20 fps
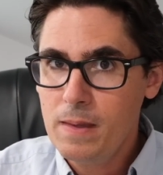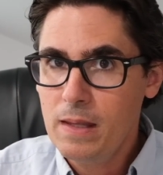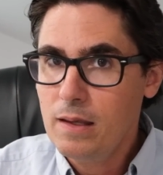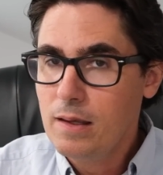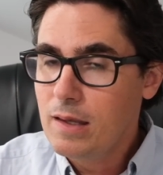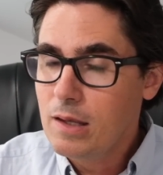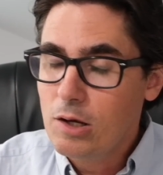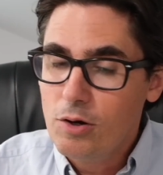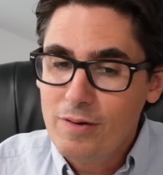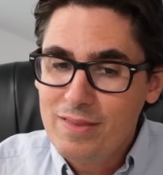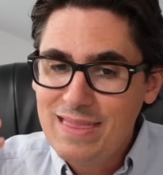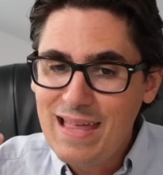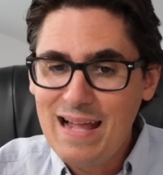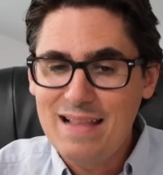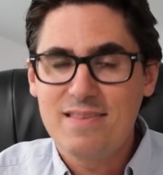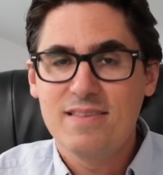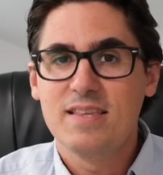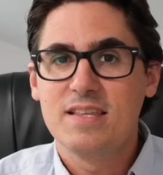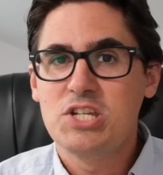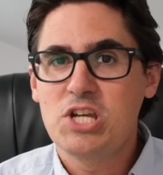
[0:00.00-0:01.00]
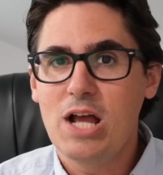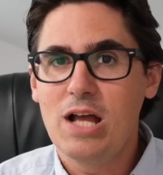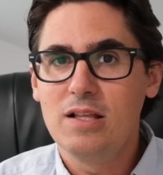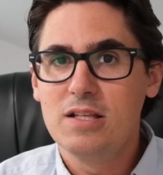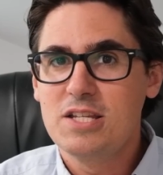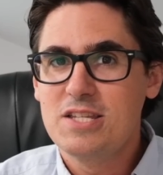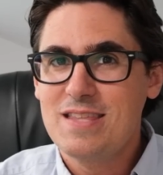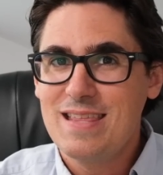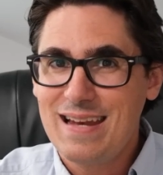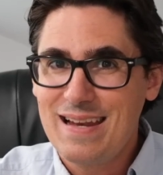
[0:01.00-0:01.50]
And that's the
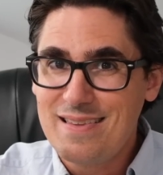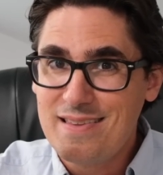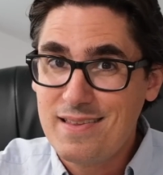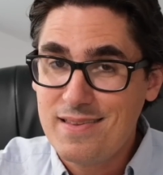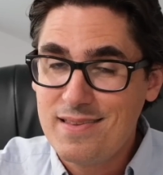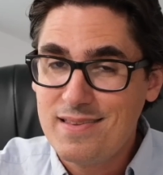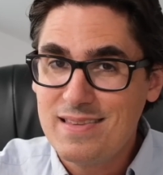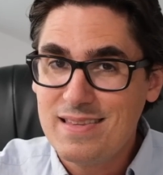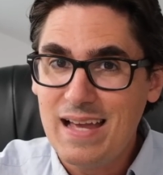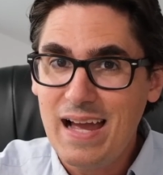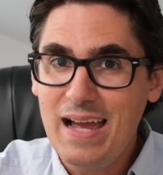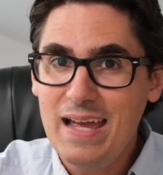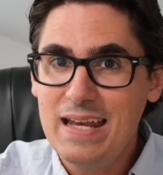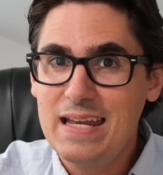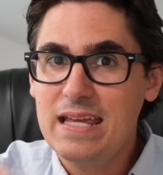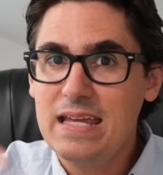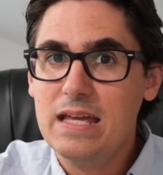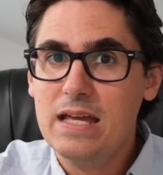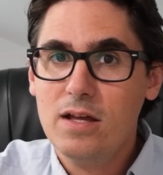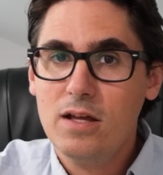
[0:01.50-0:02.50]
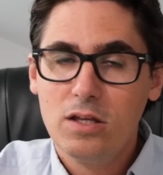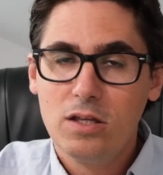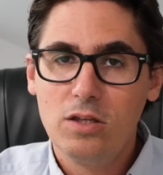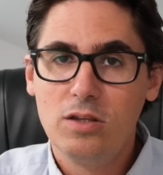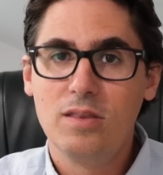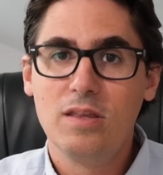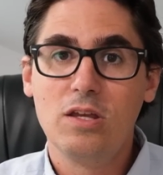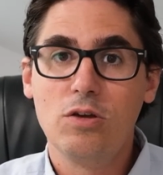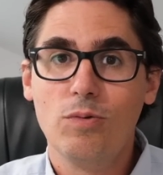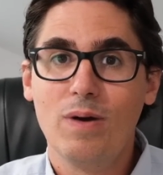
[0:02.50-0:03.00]
challenge that as a society,
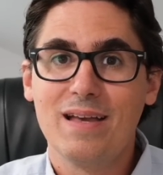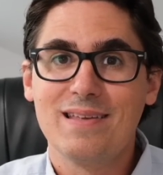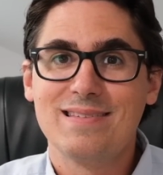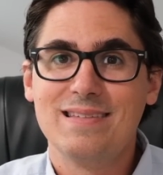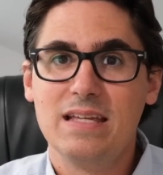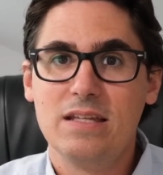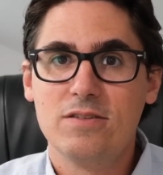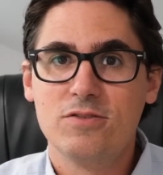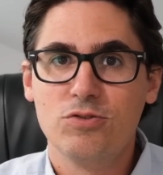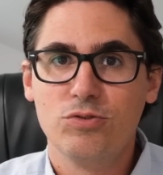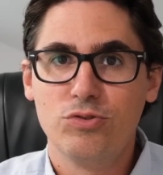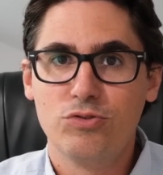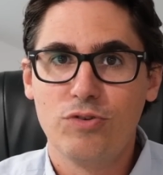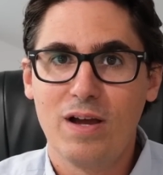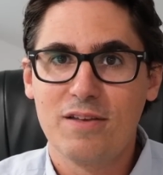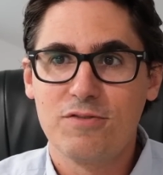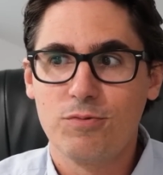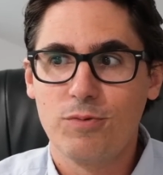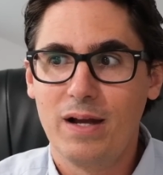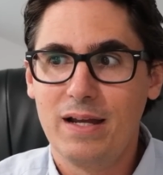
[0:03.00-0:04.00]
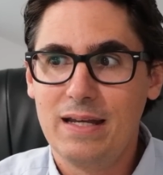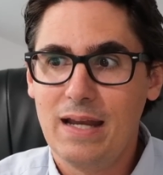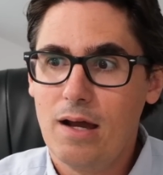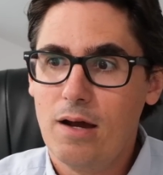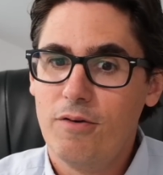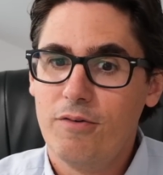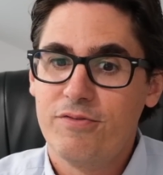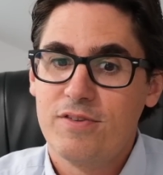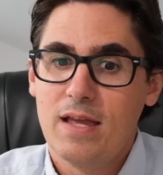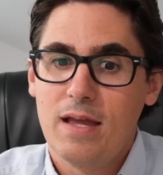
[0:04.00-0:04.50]
the U.S. needs to address right
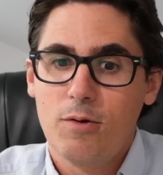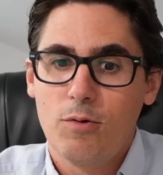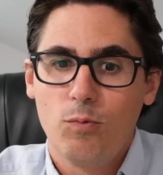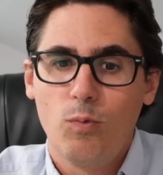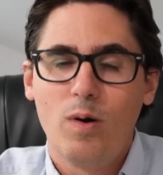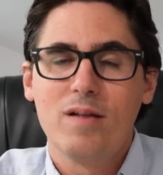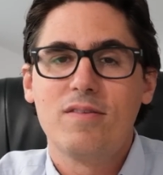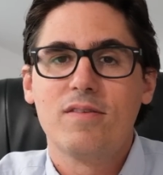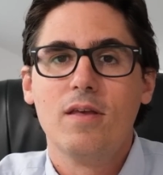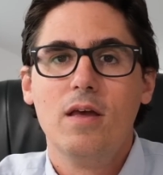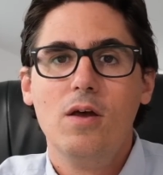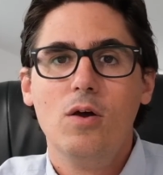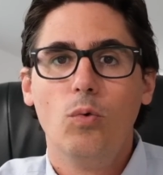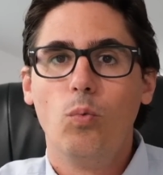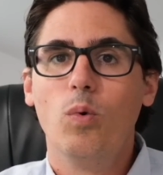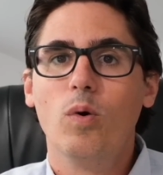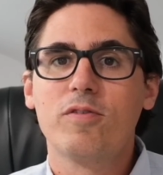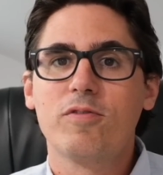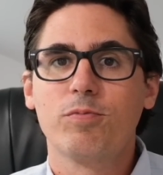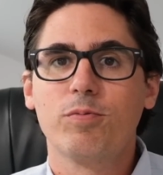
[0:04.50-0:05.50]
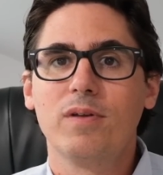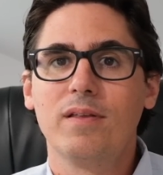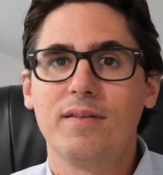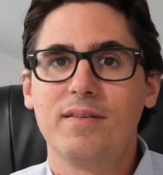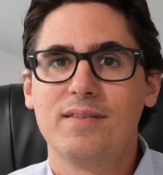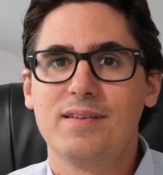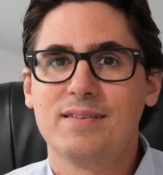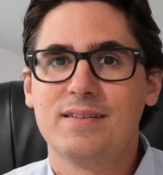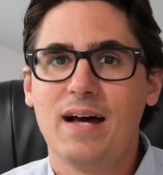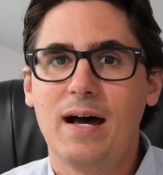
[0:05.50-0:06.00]
now, of saying what's really
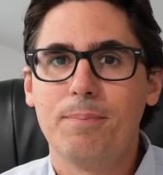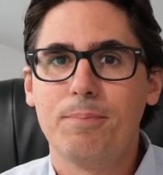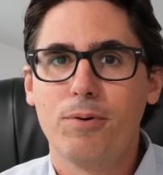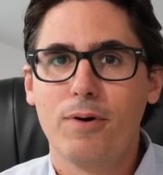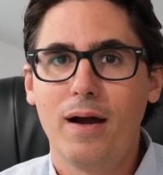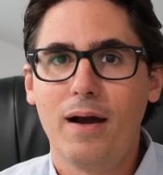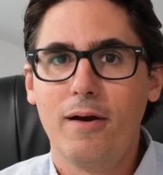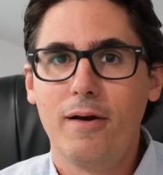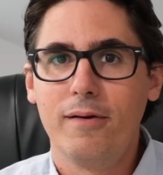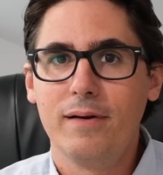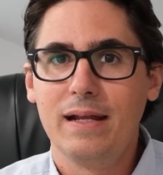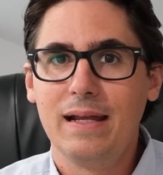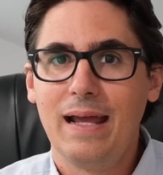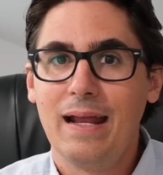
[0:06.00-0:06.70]
the top priority.